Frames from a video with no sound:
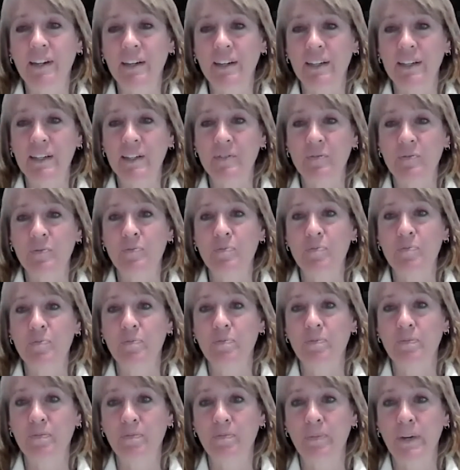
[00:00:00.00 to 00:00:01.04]

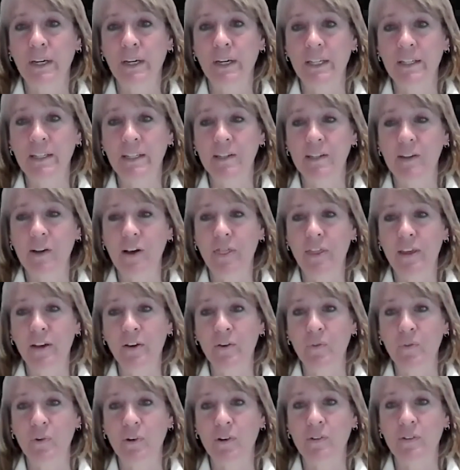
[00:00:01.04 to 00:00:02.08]
But I think
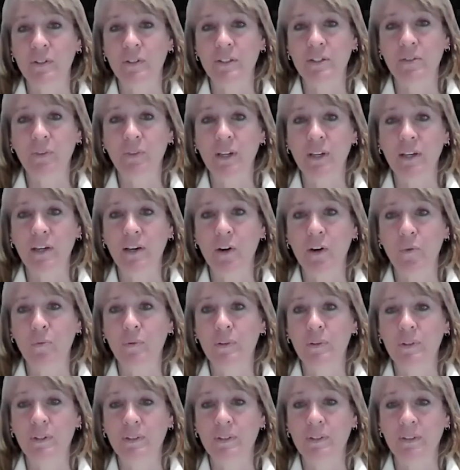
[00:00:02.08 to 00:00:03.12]
we're going to be
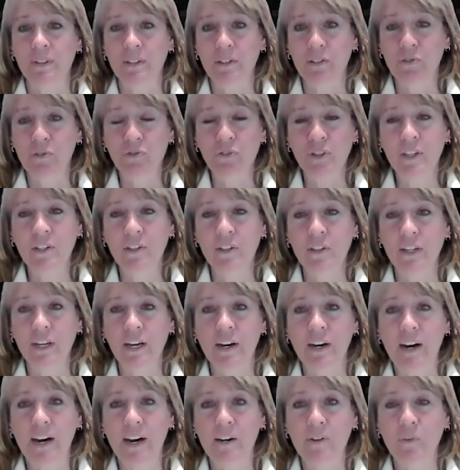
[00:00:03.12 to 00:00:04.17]
open to figuring
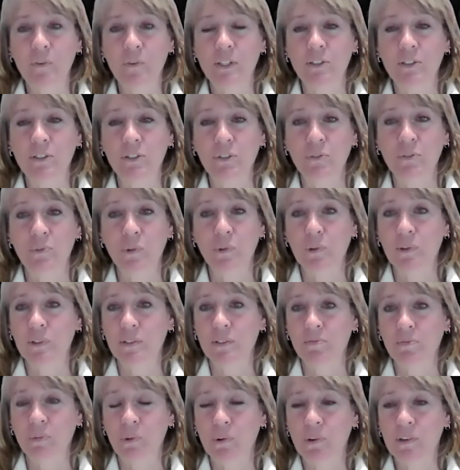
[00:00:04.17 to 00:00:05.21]
out how we do more
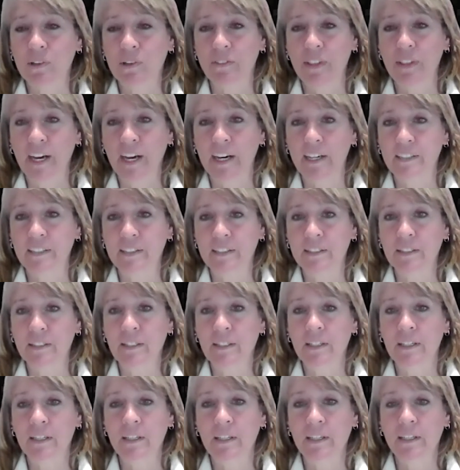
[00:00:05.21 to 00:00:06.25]
and more of that
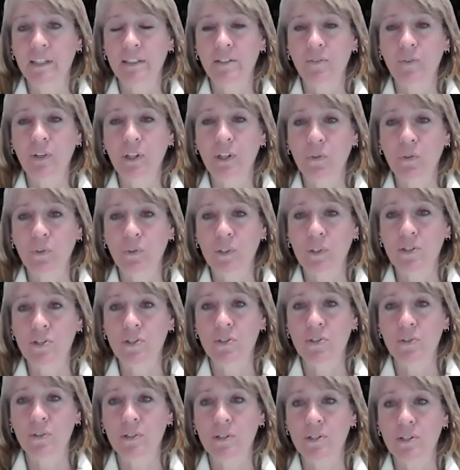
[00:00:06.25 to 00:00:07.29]
to be a
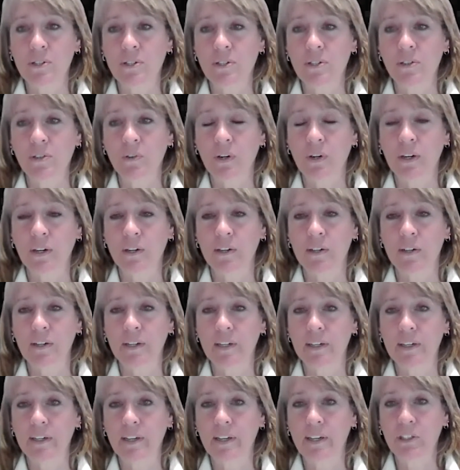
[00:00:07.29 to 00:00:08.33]
resource to
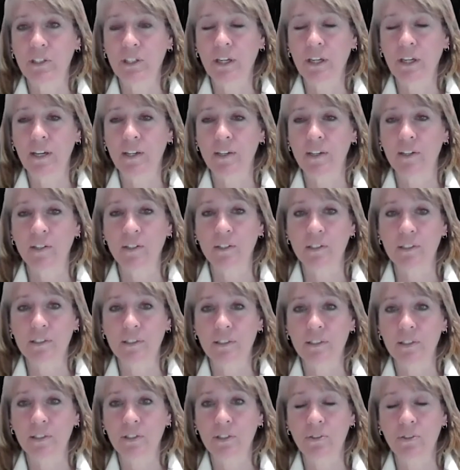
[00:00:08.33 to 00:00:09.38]
our educators,
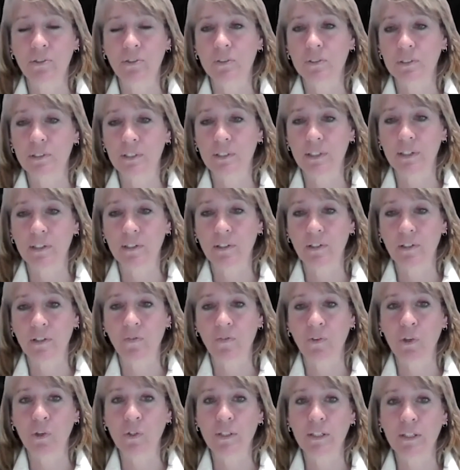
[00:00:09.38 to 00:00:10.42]
our students, and our
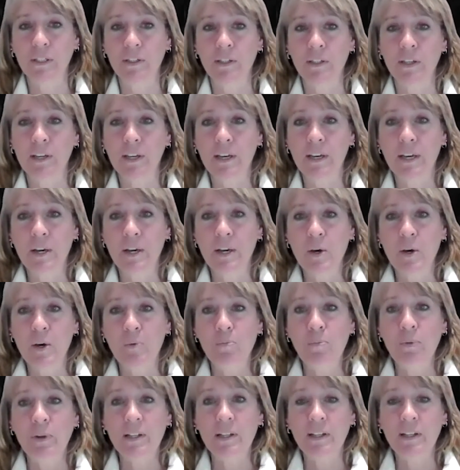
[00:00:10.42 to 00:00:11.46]
community.
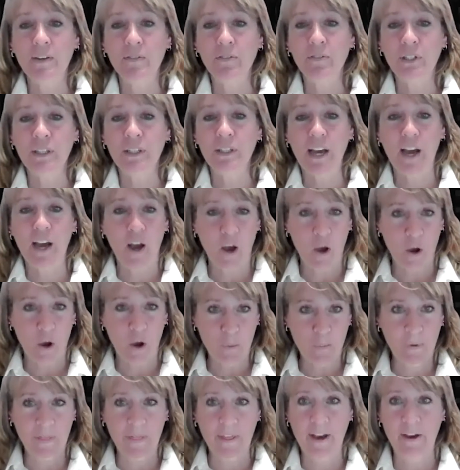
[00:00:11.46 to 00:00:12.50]
But I'd love to
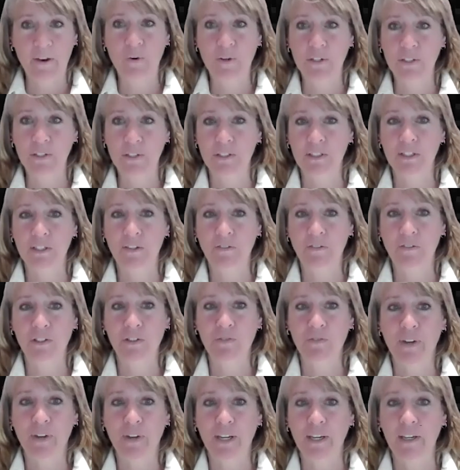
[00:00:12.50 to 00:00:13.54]
open that question up to
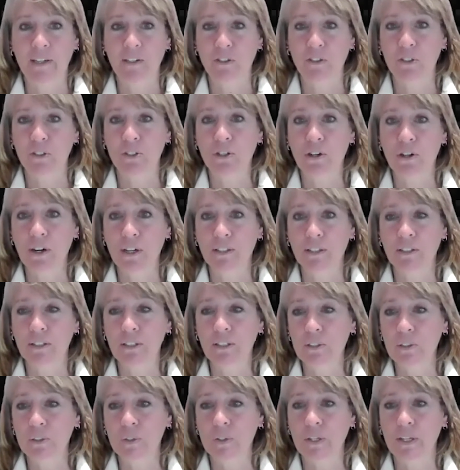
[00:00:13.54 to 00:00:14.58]
Mike and Shawn
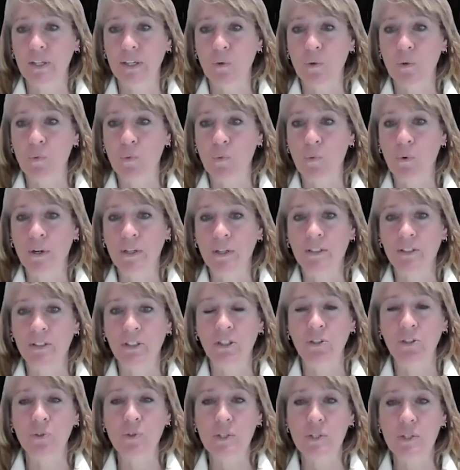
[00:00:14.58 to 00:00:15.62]
too. Like, what do
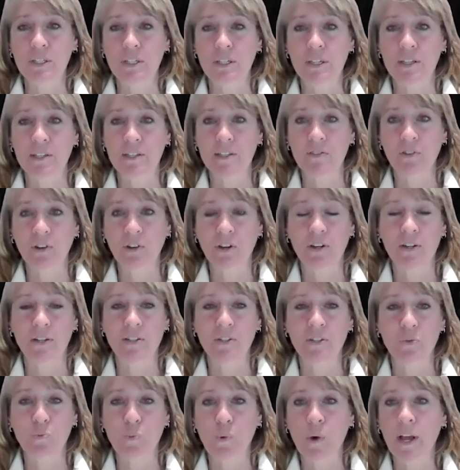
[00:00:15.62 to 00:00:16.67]
you see as far
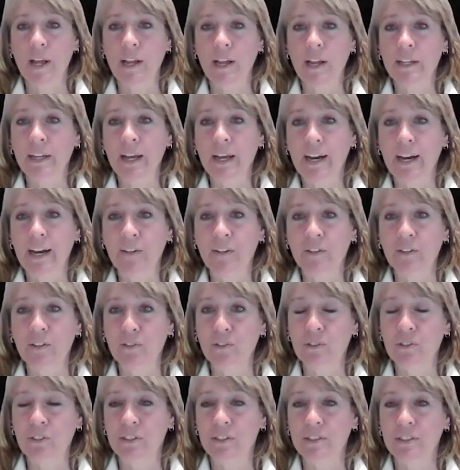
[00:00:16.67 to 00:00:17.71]
as when and how you
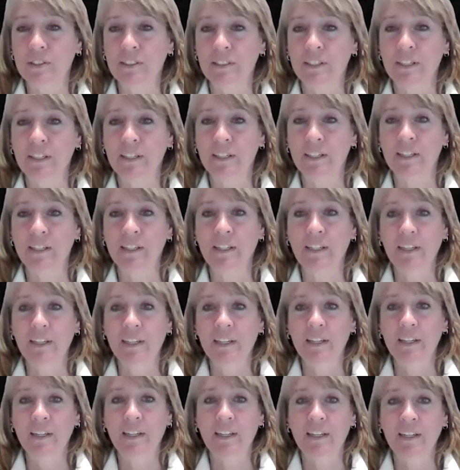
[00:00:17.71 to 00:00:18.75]
start to get
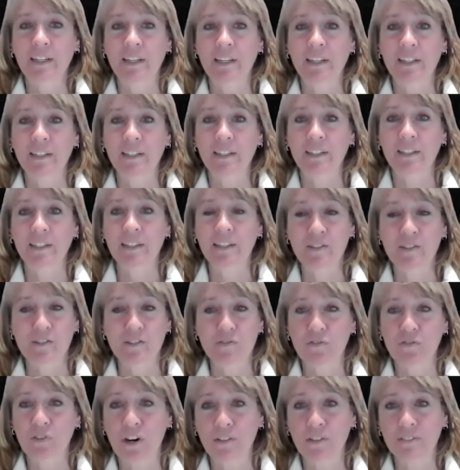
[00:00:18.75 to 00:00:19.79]
kids
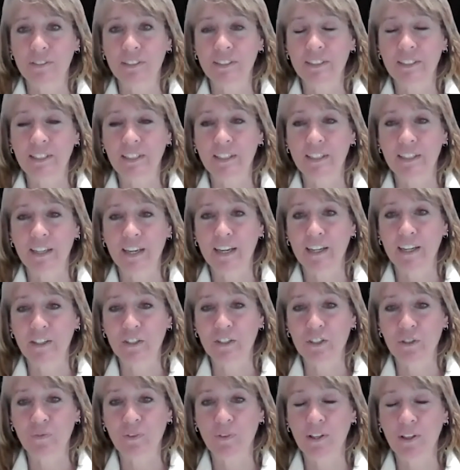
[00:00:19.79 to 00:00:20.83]
involved at a young
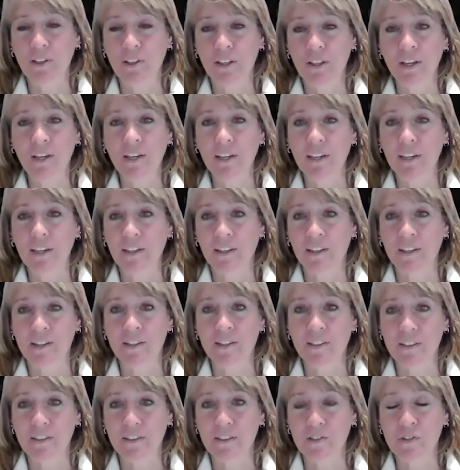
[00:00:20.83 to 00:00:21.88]
age to be thinking
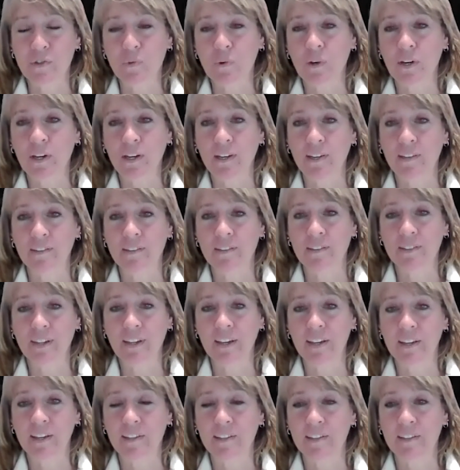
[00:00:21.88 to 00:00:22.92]
this way
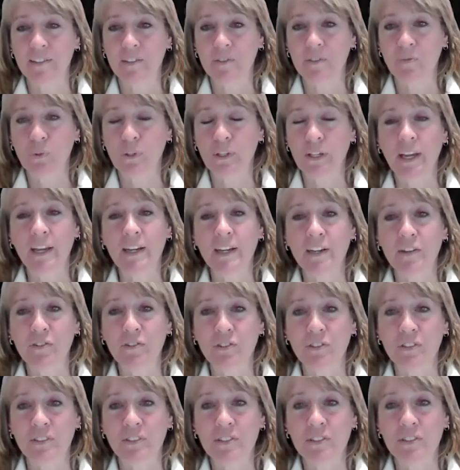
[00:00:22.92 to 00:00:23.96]
and planning
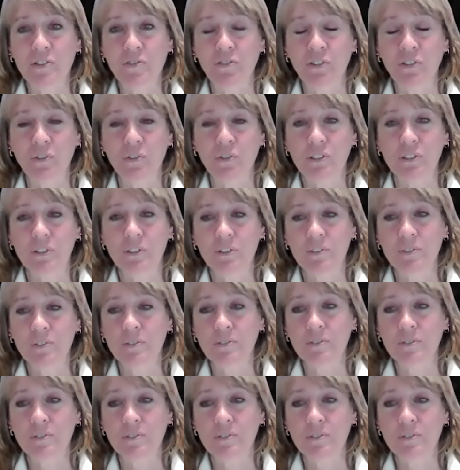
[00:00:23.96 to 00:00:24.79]
for this future?